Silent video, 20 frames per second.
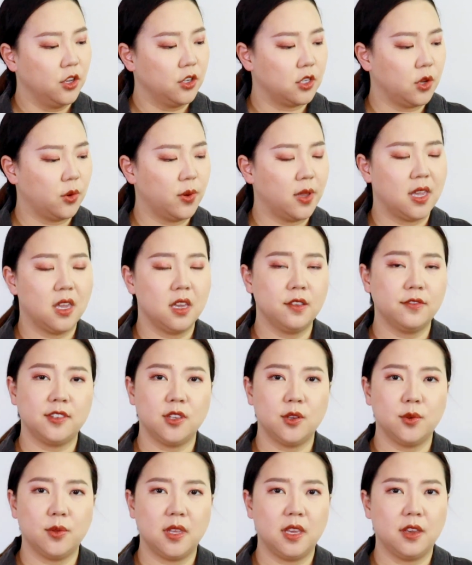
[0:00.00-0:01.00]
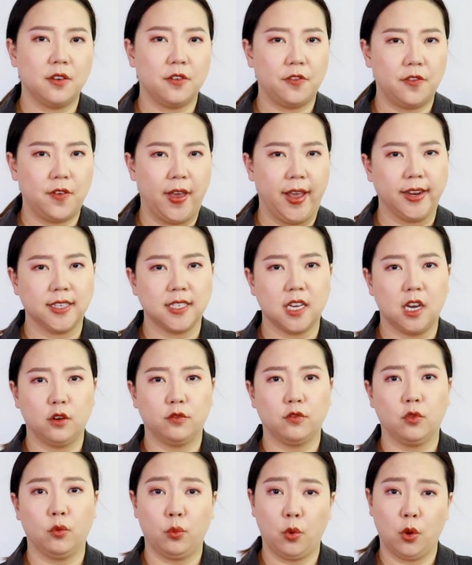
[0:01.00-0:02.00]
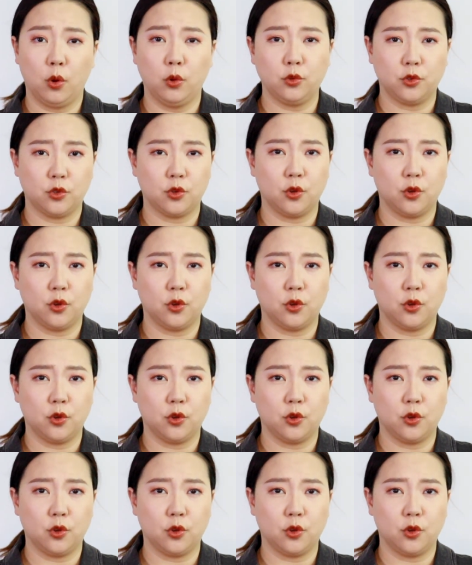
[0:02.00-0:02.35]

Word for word: So it gives you the effect of rose